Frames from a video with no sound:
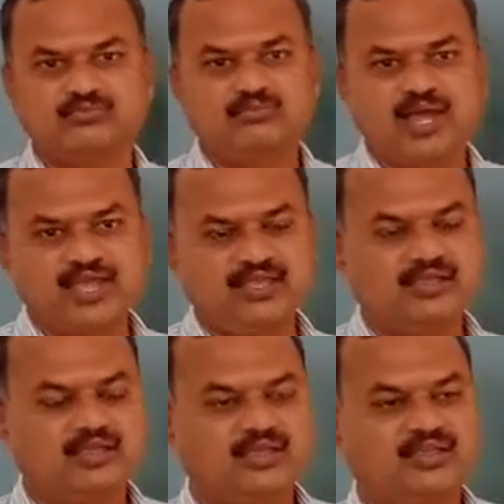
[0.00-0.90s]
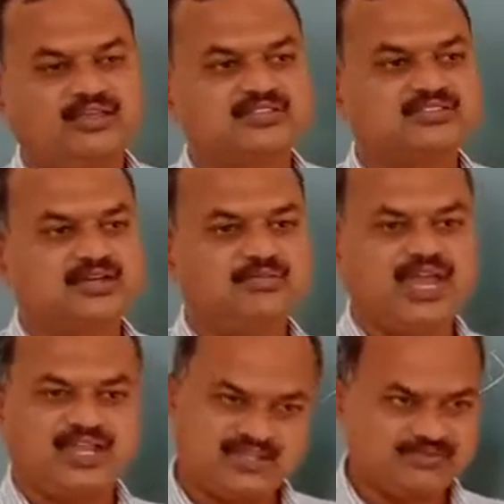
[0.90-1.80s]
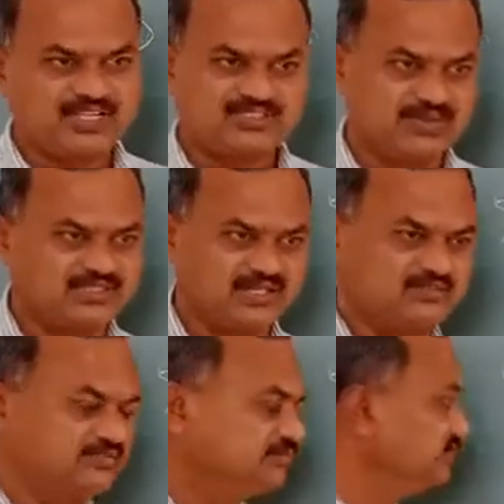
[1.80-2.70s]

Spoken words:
by sum and difference method.